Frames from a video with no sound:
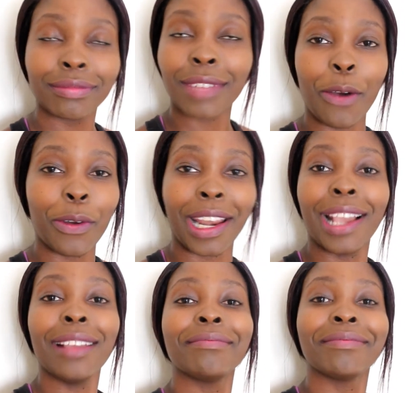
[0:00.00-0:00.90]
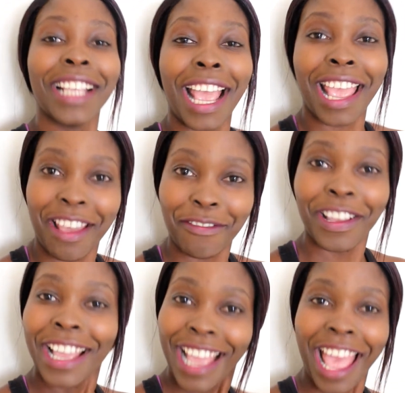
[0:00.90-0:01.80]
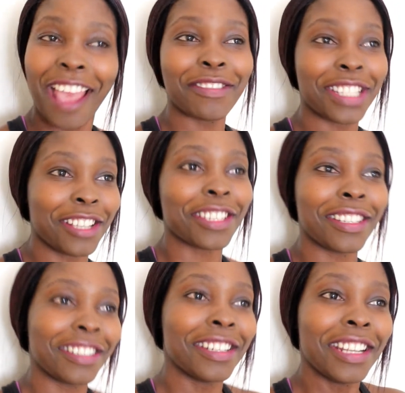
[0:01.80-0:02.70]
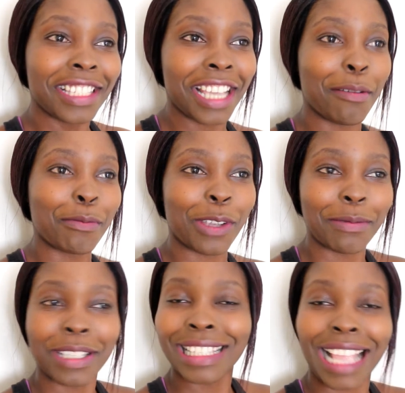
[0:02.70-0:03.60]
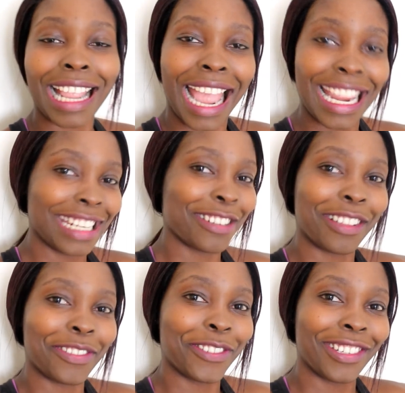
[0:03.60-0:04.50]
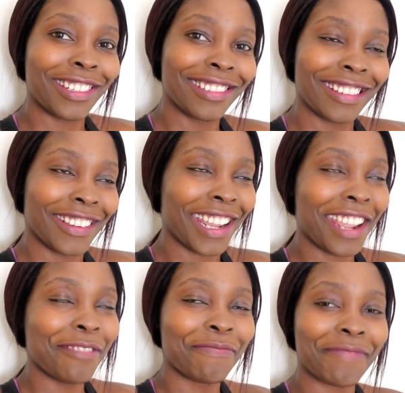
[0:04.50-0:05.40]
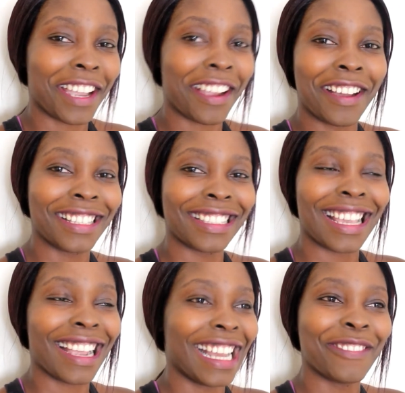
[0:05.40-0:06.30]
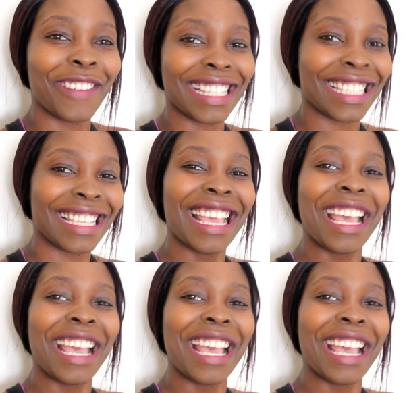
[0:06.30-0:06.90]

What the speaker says: I won't lie. I have certain times where I'm just like, I need all the food. Okay, I can't wait.